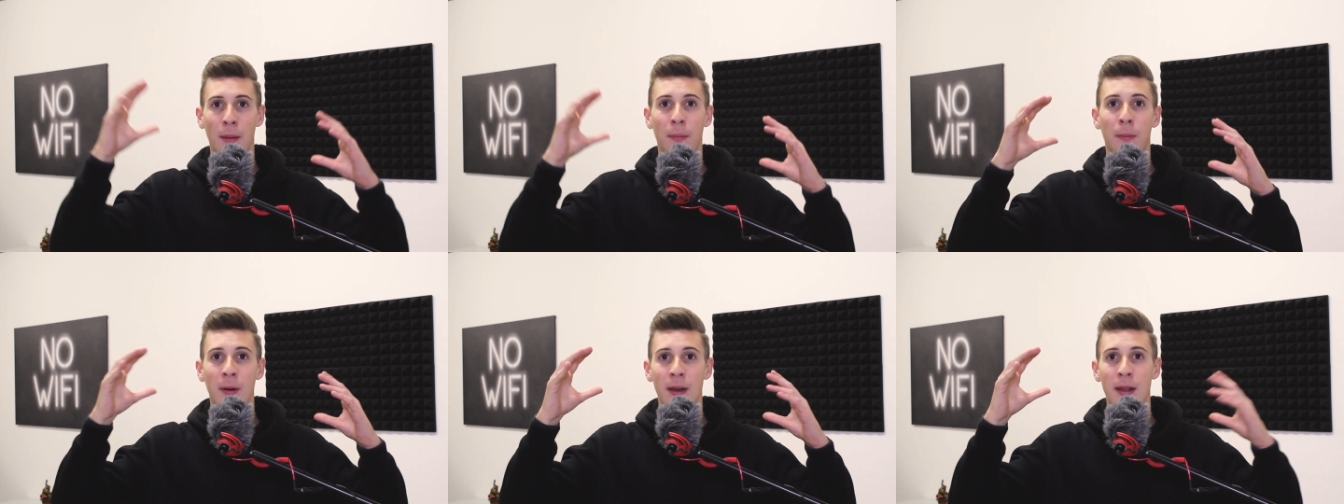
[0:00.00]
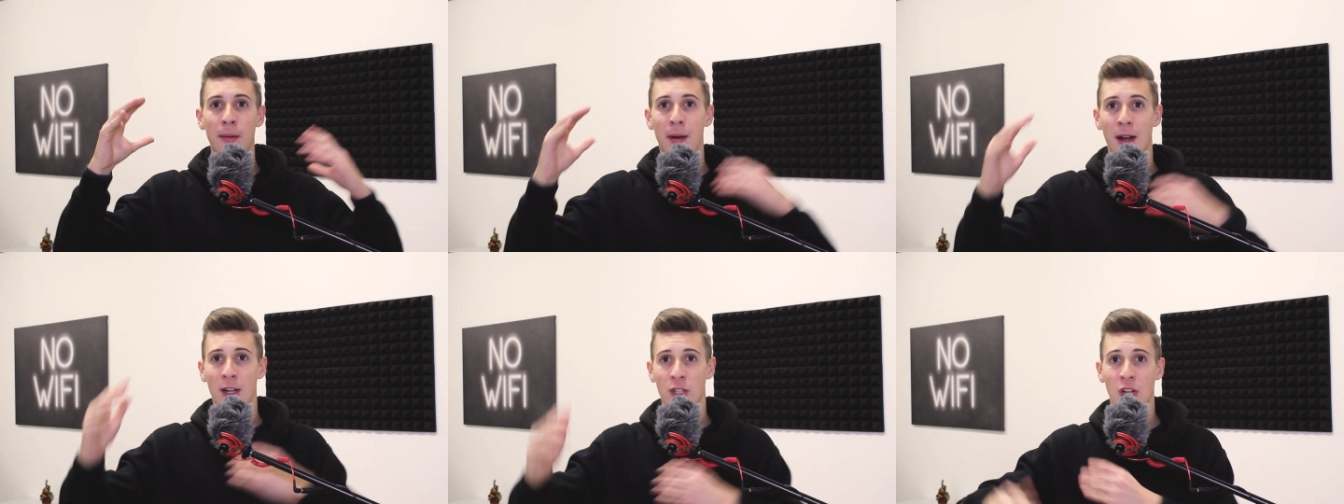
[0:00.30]

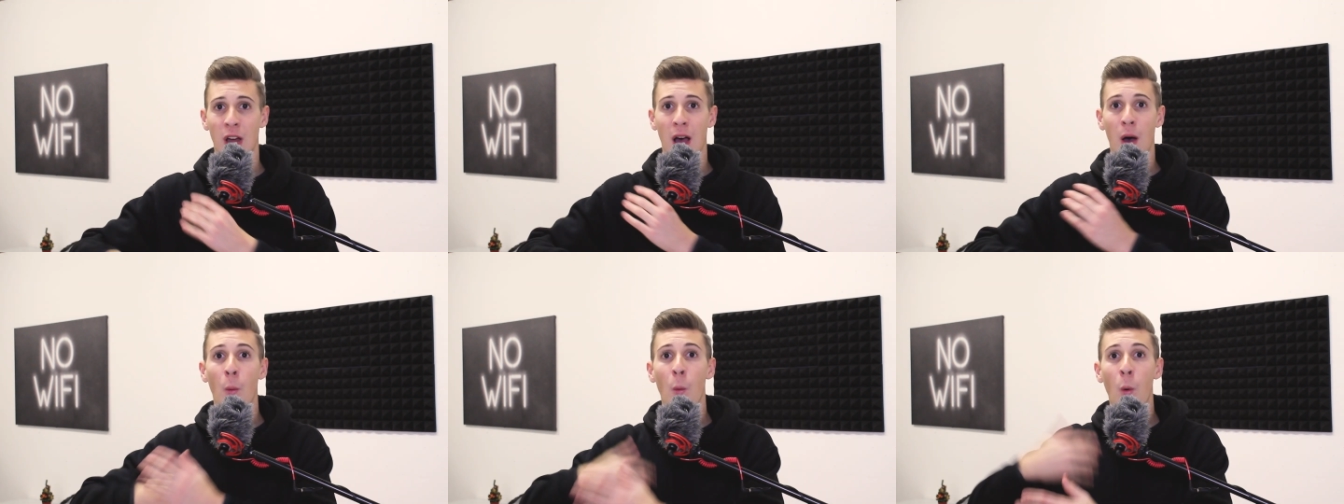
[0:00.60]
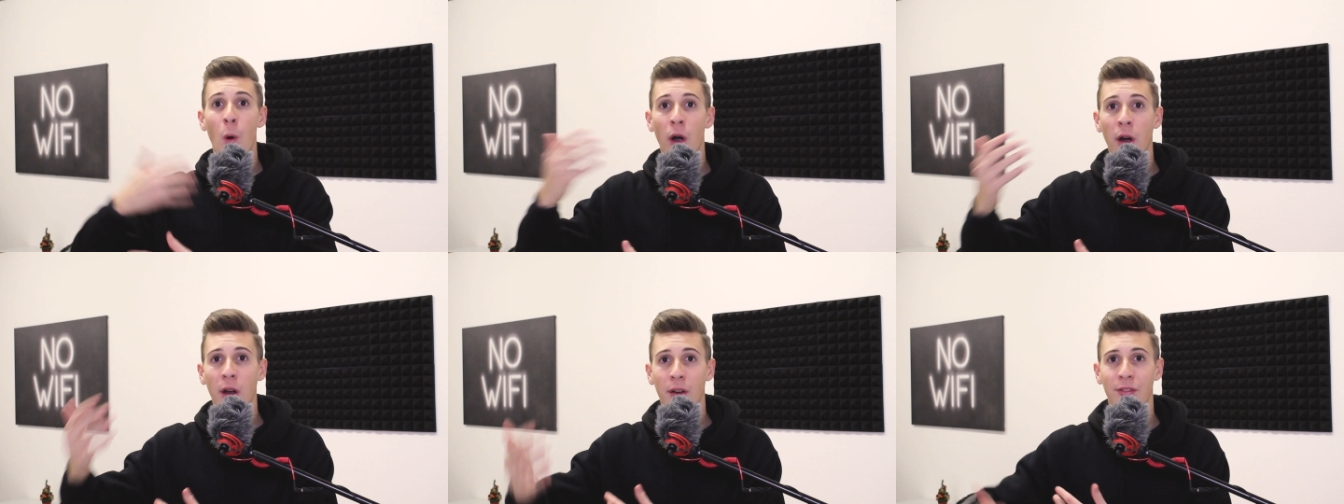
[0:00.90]
pretty much a
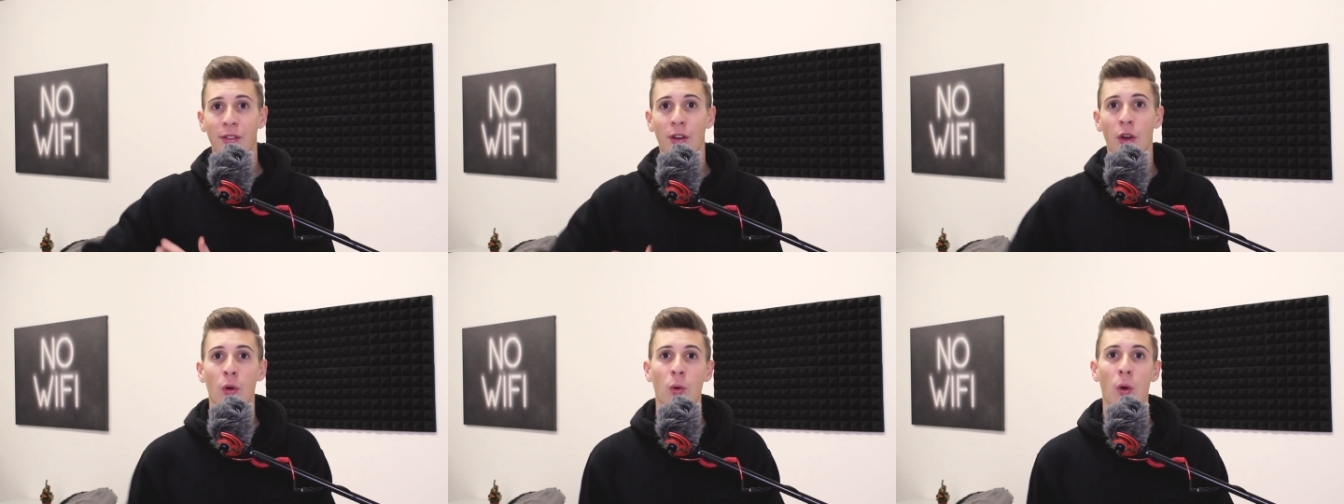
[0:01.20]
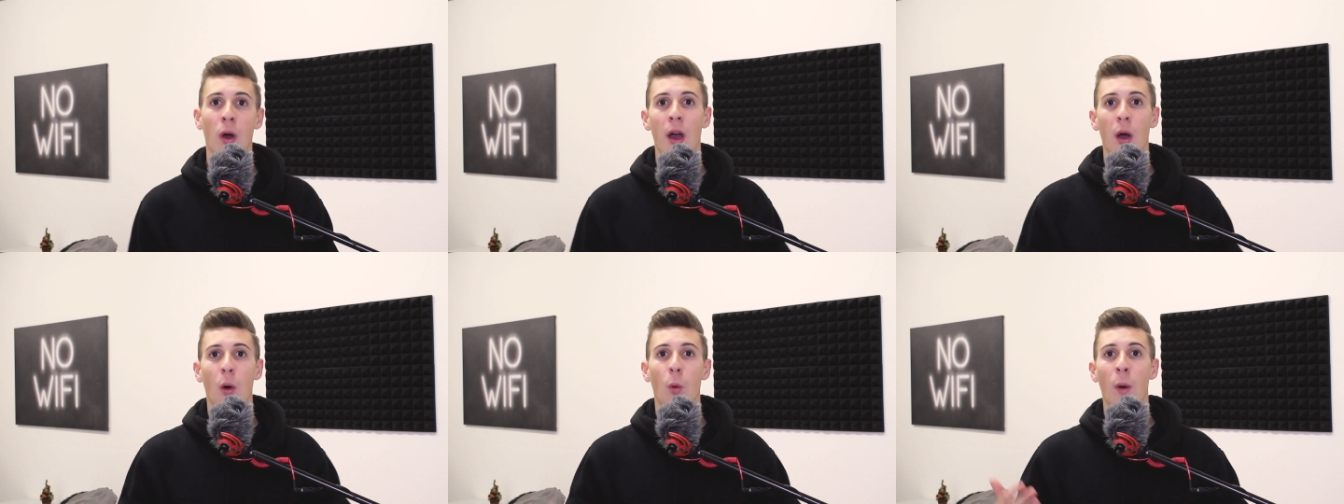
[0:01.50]

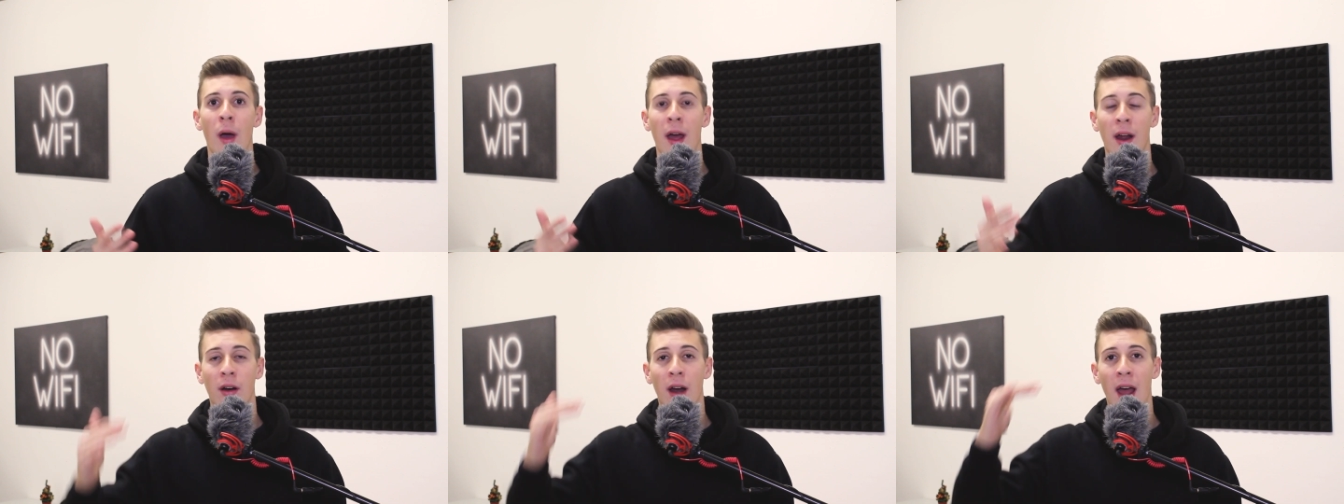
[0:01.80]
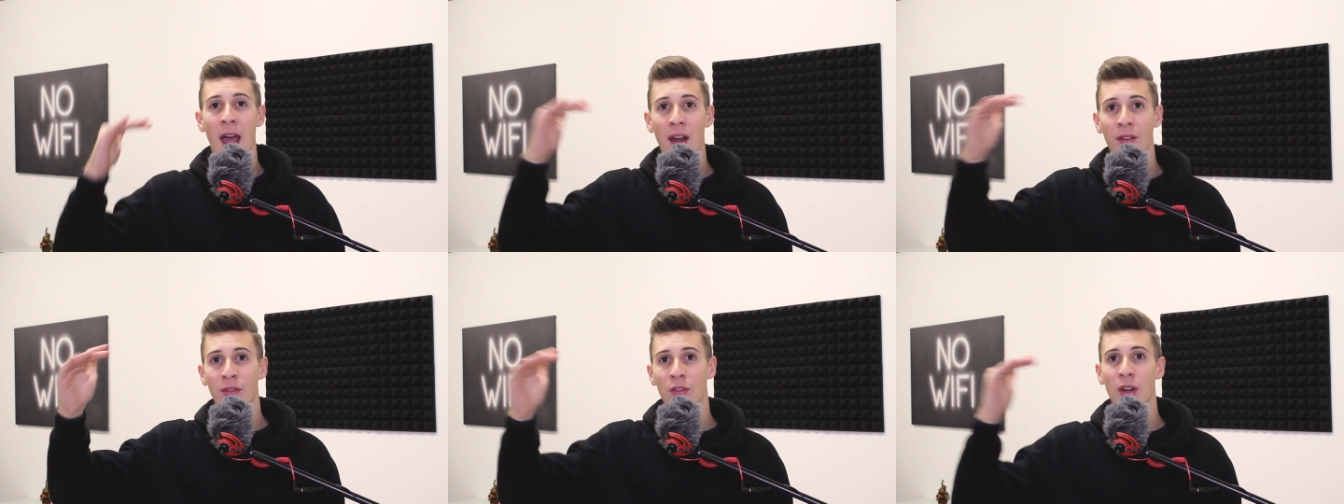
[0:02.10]
workflow where
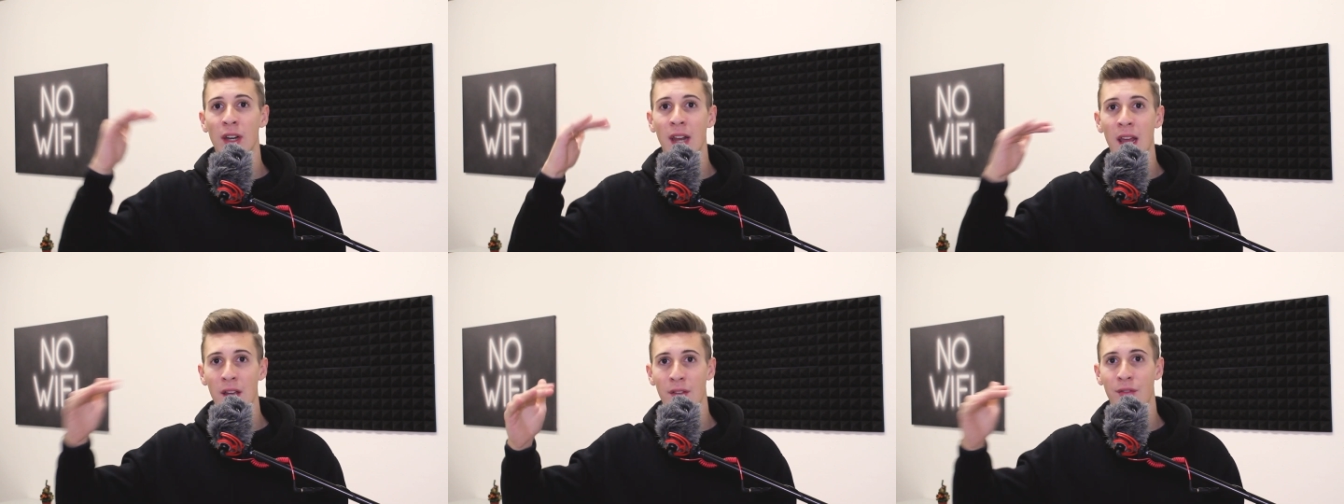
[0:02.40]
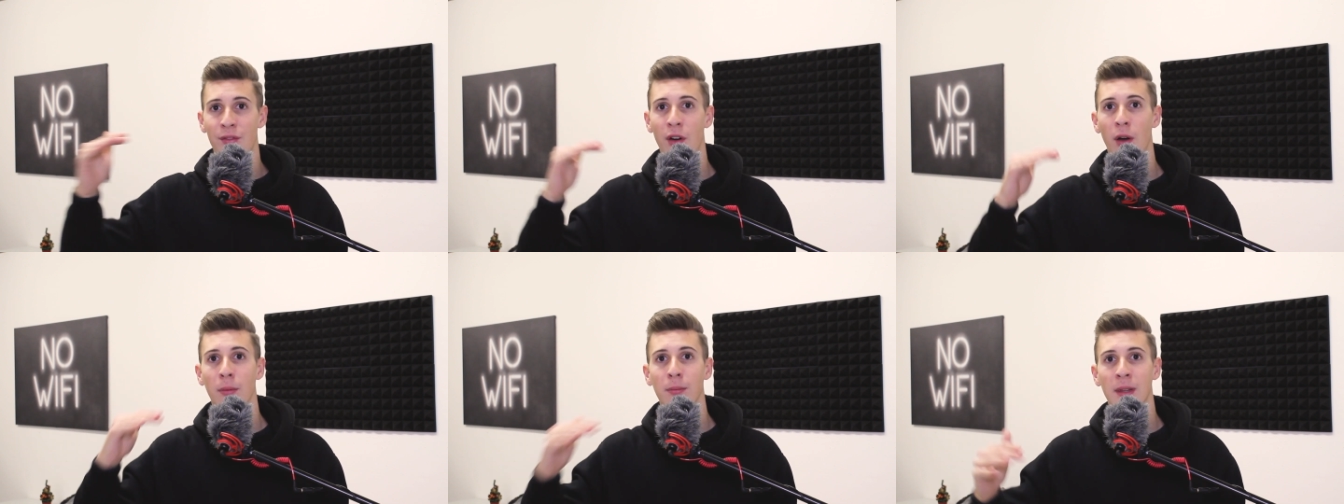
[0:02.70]
every day
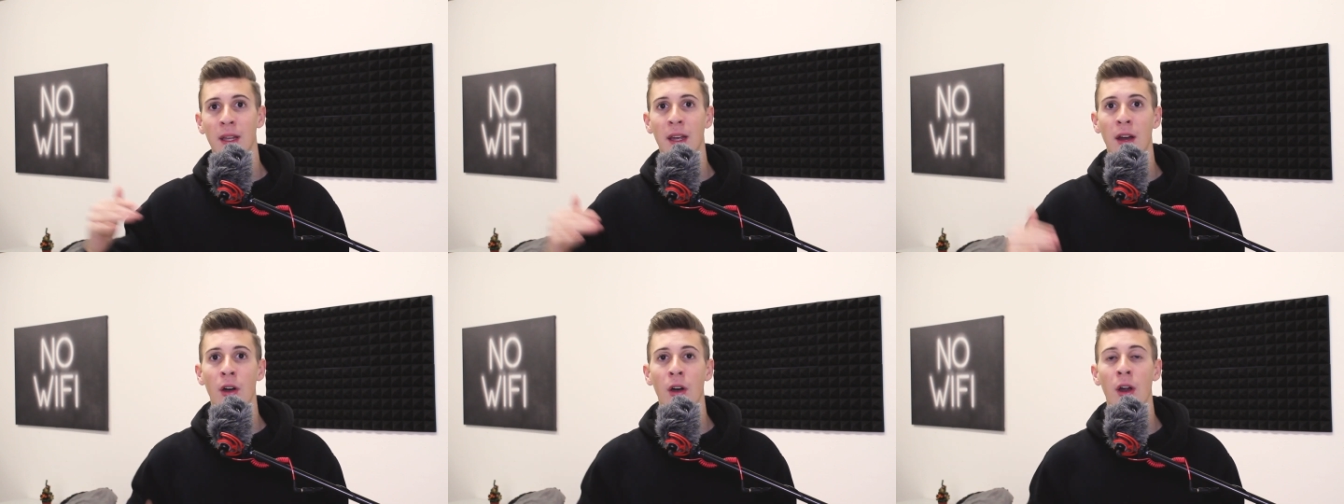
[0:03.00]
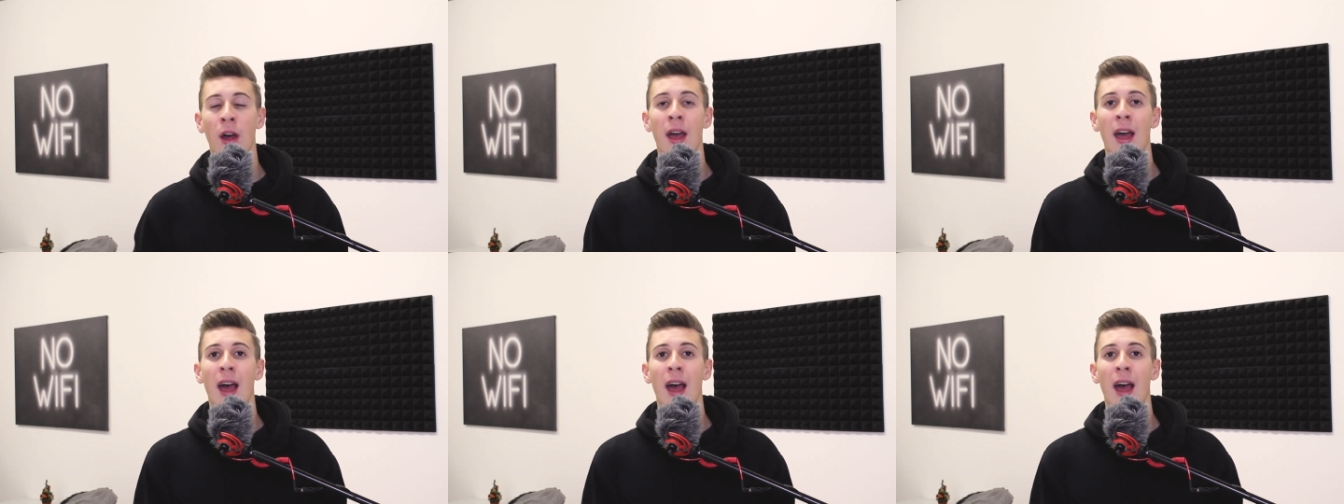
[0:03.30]
from there,